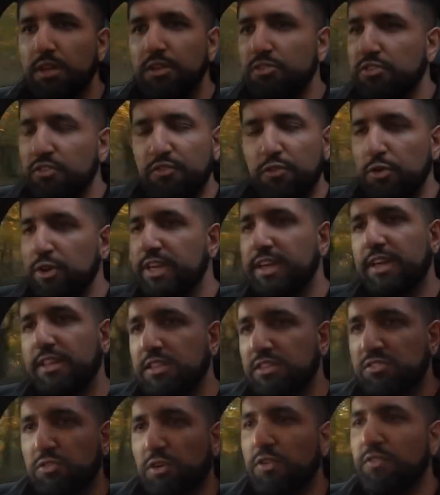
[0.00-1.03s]
To fully get
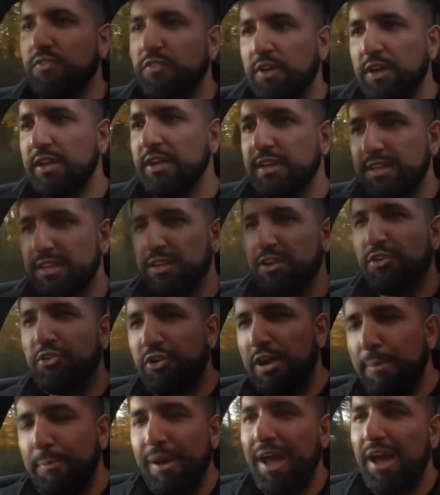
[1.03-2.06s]
the sort of
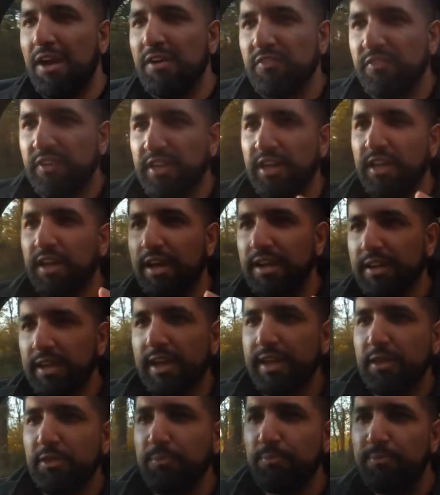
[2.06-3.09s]
grip out of it and
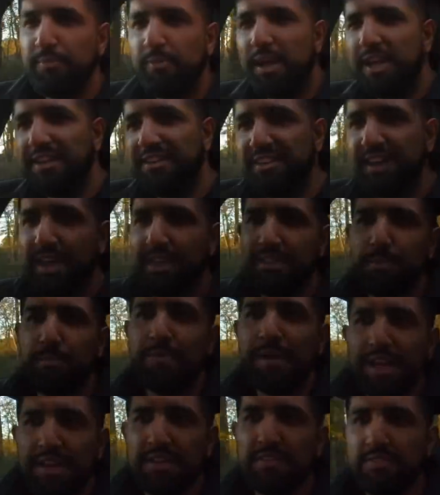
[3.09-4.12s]
like maintain the
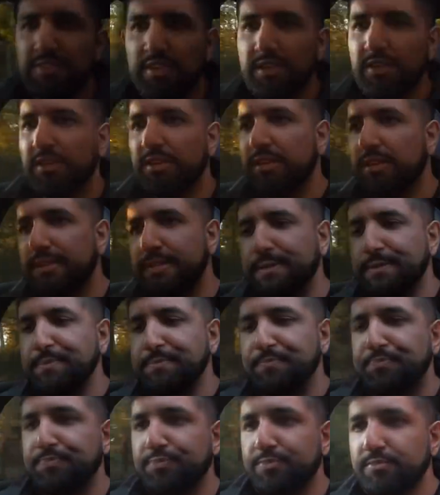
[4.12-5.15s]
back of it,
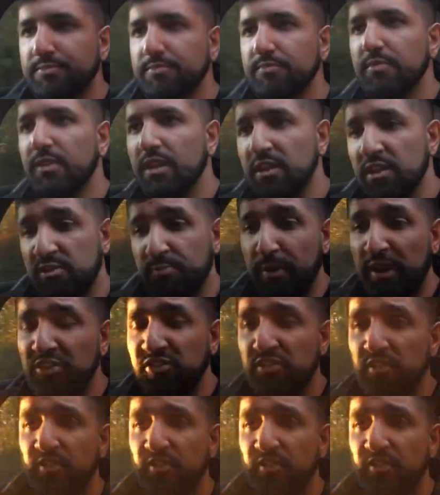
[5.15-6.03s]
especially